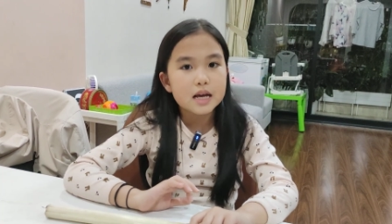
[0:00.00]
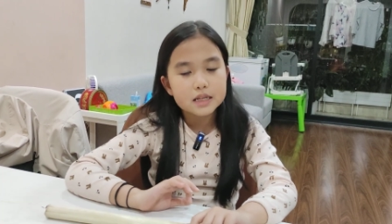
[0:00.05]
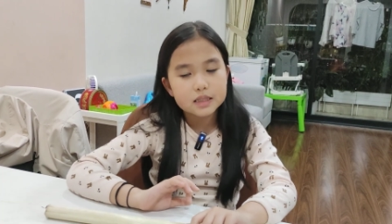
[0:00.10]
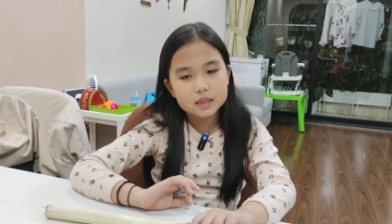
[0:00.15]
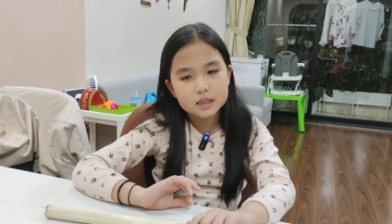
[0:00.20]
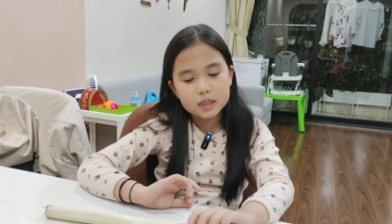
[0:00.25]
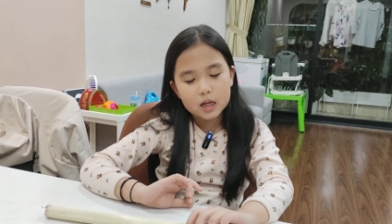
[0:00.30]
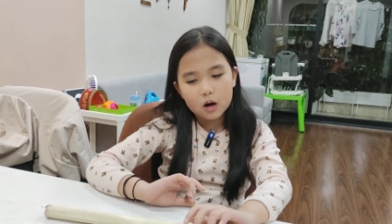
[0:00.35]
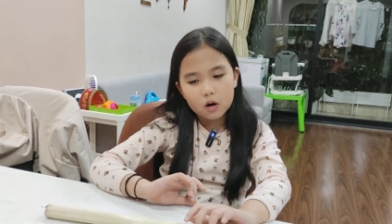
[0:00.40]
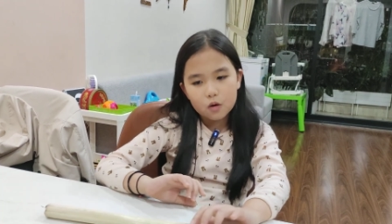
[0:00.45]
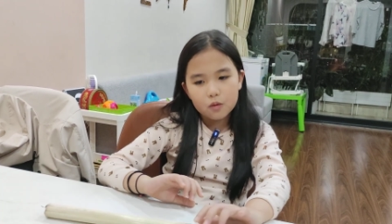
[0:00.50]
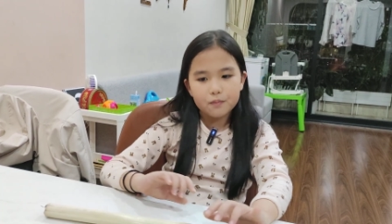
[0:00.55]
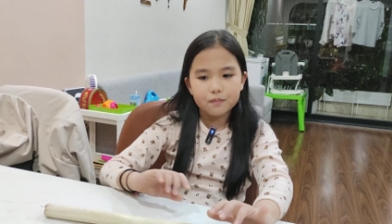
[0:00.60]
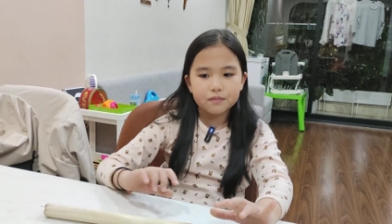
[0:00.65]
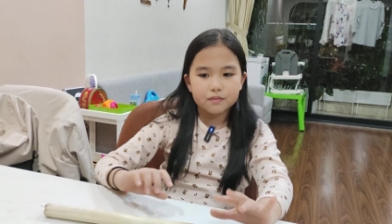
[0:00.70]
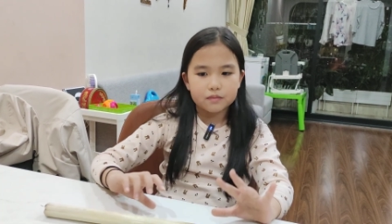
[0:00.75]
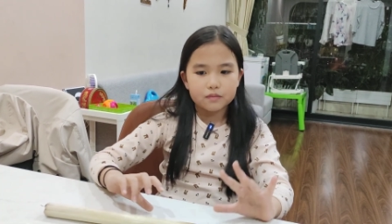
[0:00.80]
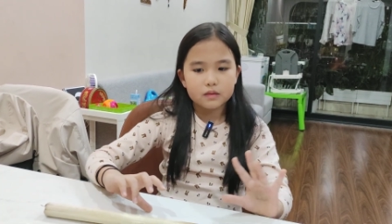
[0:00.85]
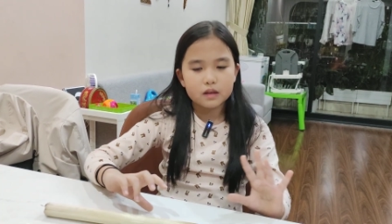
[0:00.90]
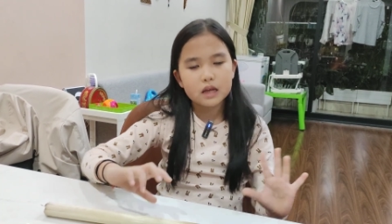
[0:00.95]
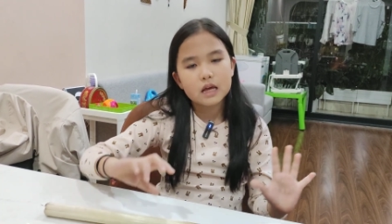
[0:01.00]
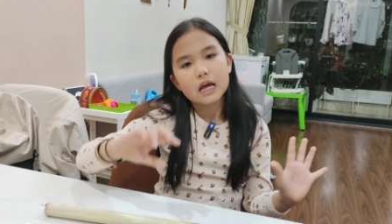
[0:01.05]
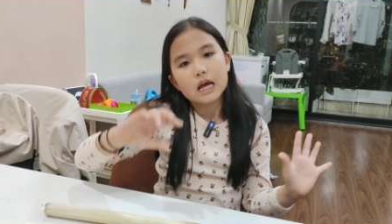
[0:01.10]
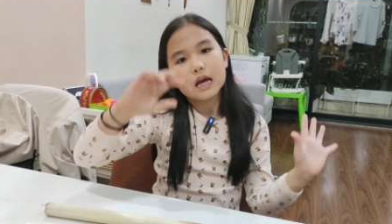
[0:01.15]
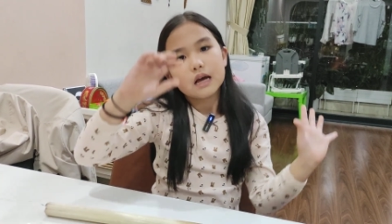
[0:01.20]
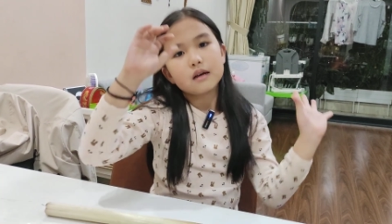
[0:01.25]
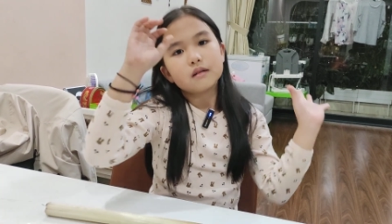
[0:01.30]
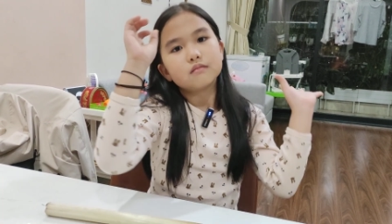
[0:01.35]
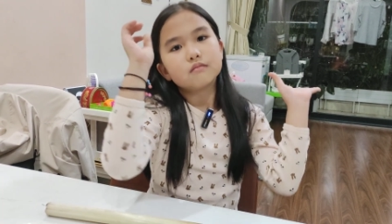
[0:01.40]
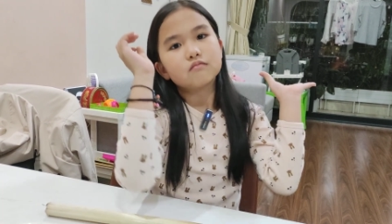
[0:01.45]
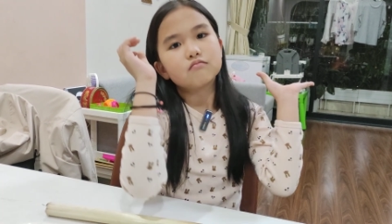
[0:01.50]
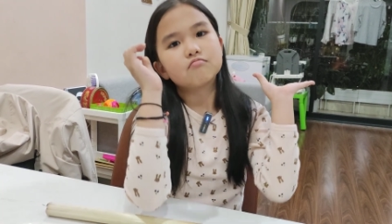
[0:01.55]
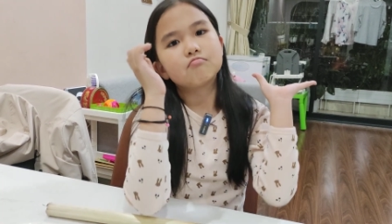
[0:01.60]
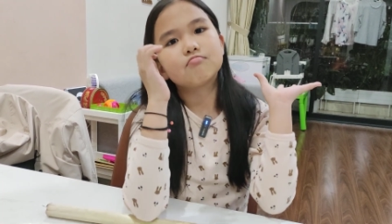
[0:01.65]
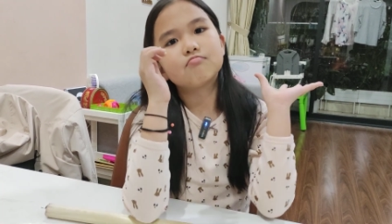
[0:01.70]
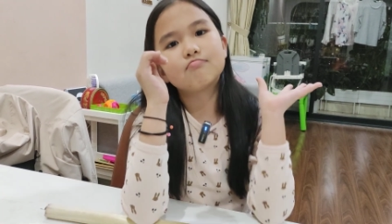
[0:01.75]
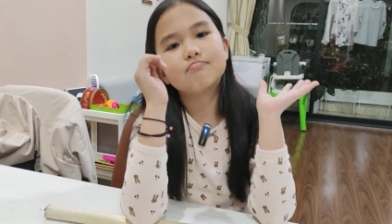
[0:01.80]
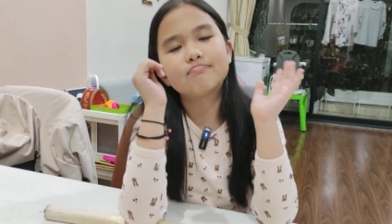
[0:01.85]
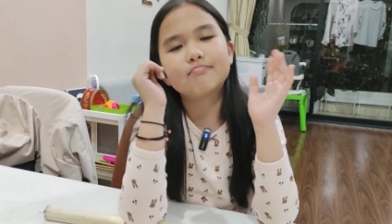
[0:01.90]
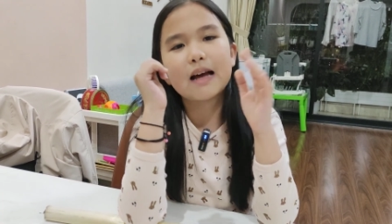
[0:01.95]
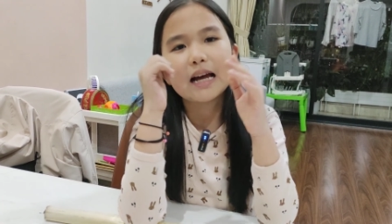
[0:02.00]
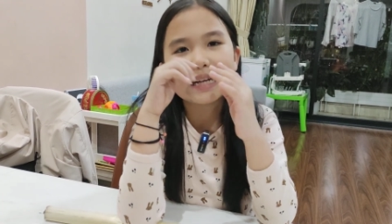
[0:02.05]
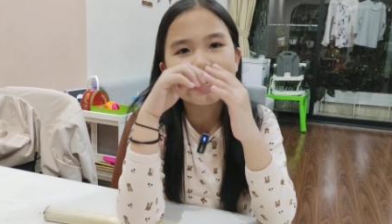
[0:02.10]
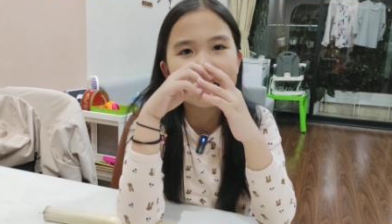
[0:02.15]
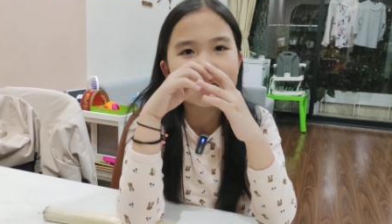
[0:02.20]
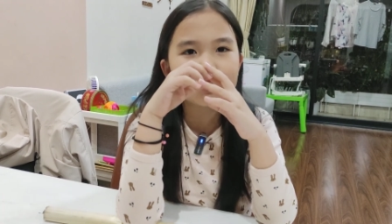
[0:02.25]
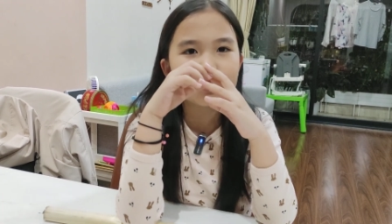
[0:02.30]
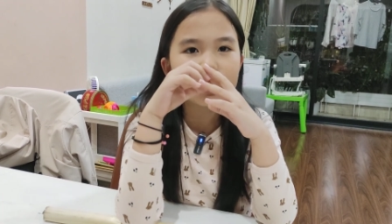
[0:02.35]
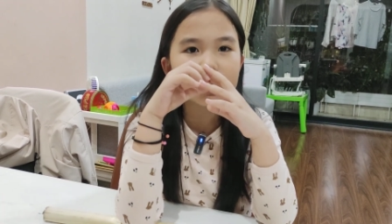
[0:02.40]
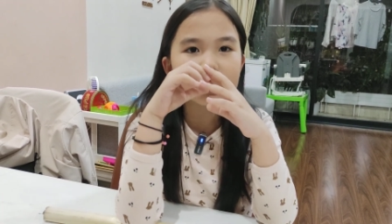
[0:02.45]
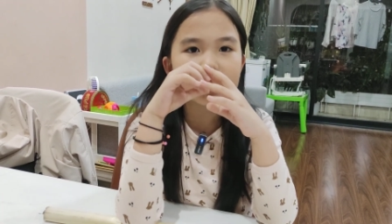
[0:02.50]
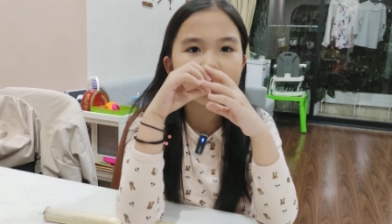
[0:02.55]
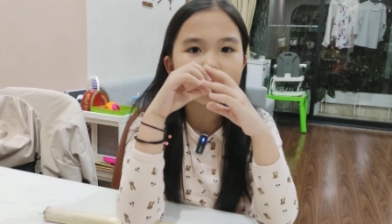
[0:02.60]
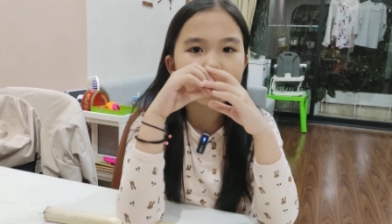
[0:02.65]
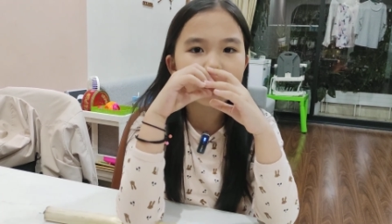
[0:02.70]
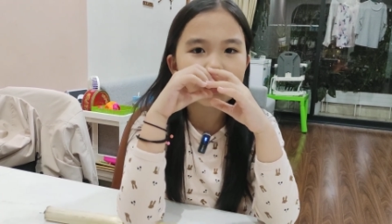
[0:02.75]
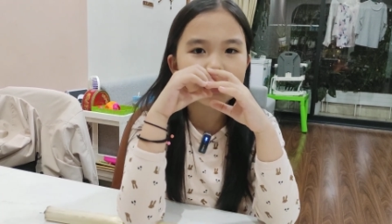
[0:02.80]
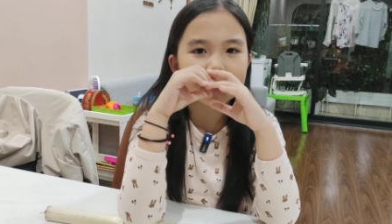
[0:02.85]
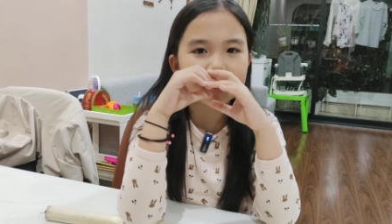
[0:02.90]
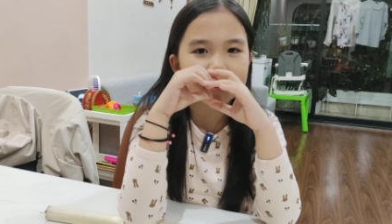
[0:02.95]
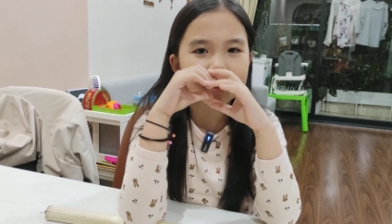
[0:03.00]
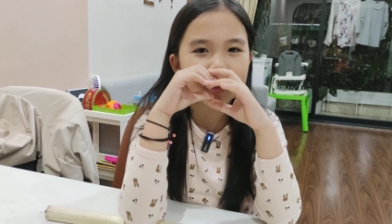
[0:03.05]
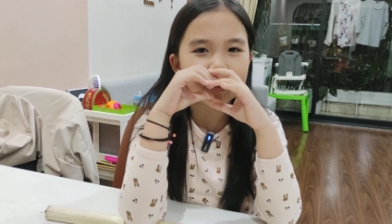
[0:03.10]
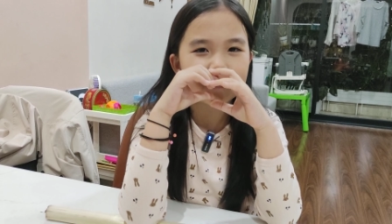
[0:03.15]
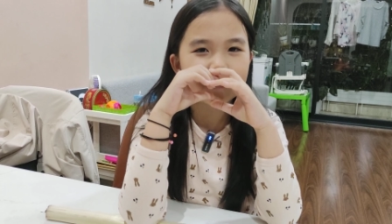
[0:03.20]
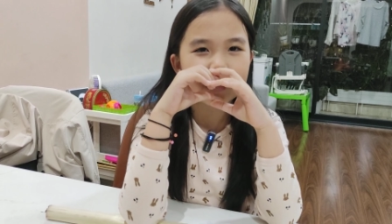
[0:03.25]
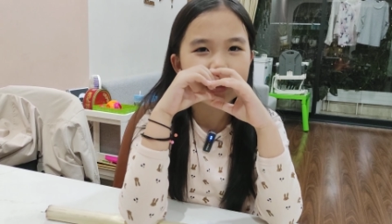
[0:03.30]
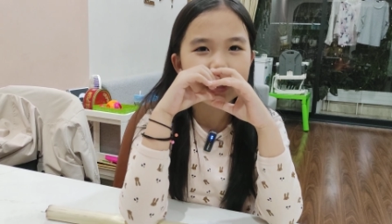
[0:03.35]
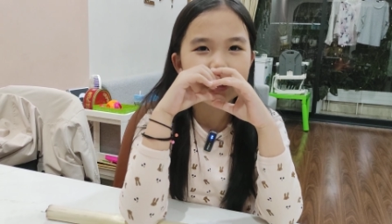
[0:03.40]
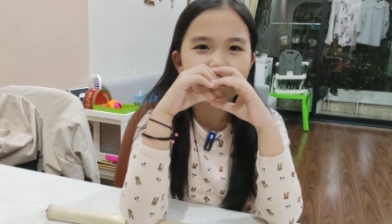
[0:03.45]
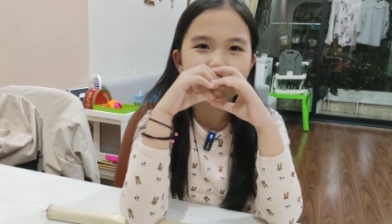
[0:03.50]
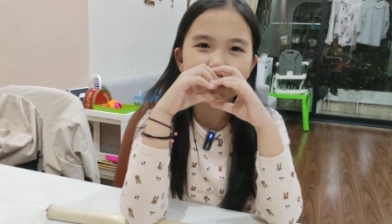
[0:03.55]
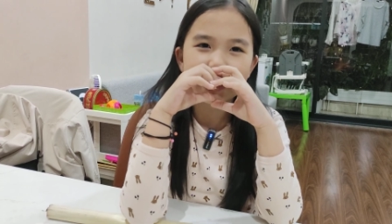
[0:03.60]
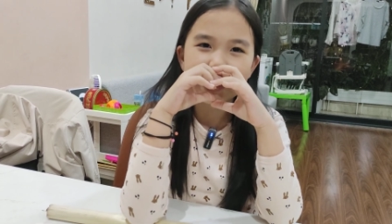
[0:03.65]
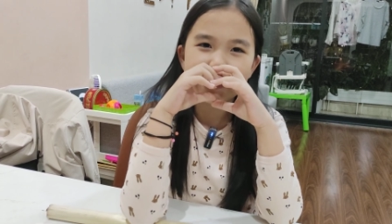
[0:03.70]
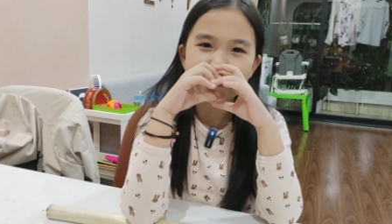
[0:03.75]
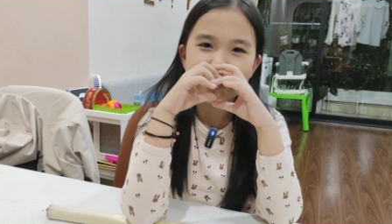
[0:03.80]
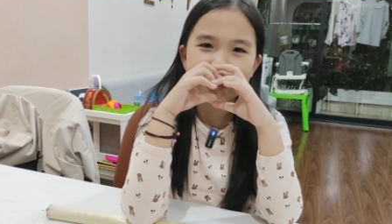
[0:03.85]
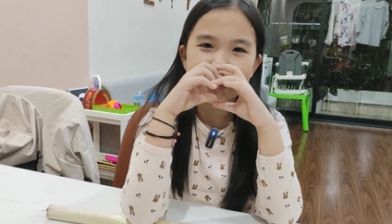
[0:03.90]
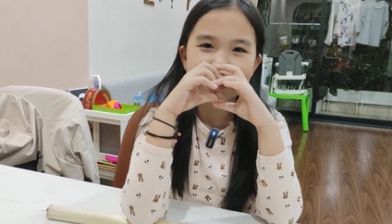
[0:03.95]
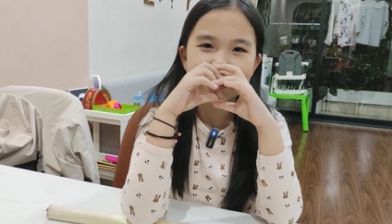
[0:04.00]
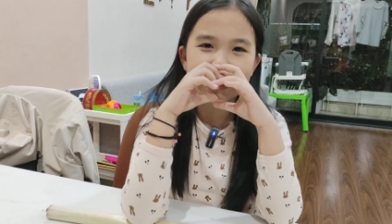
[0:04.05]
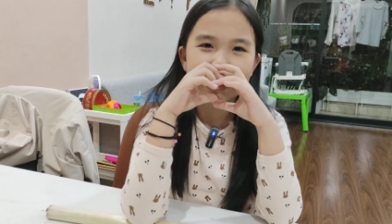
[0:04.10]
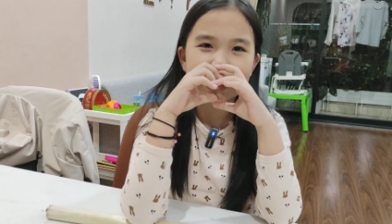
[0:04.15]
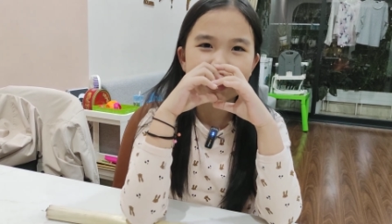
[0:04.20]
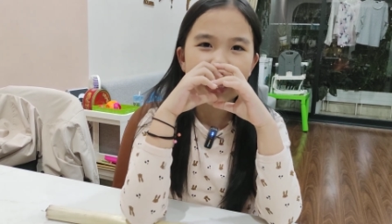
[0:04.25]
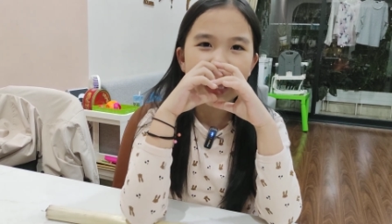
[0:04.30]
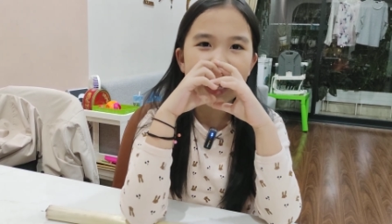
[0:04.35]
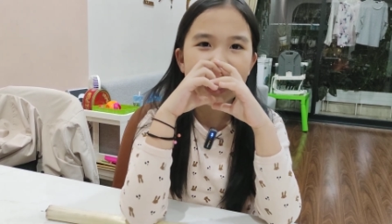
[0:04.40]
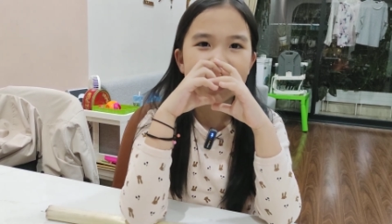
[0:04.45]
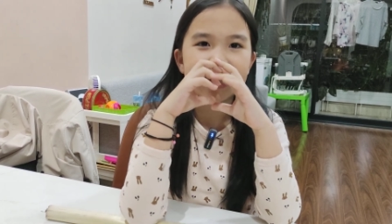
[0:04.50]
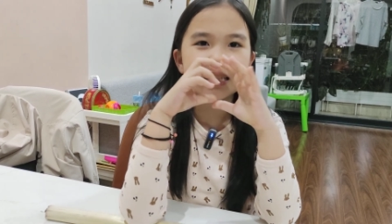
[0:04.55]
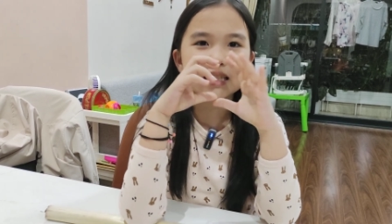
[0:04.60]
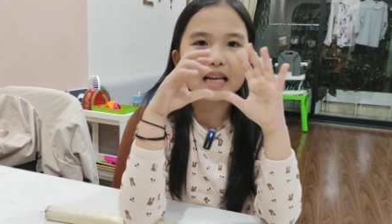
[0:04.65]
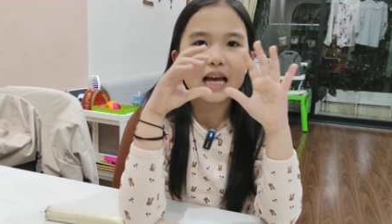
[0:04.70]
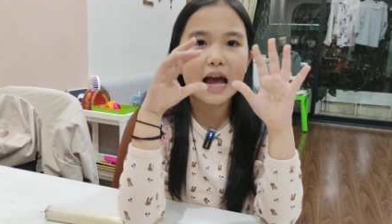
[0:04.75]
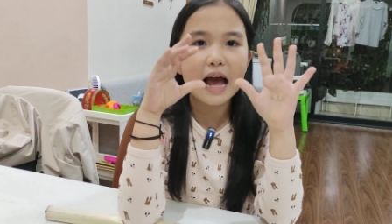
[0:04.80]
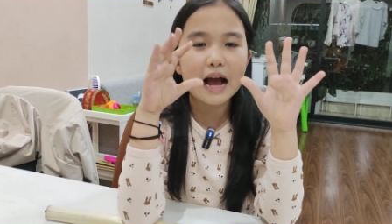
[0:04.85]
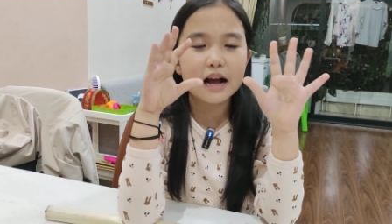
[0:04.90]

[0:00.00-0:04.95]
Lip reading: So I had to explain this in Vietnamese because I can't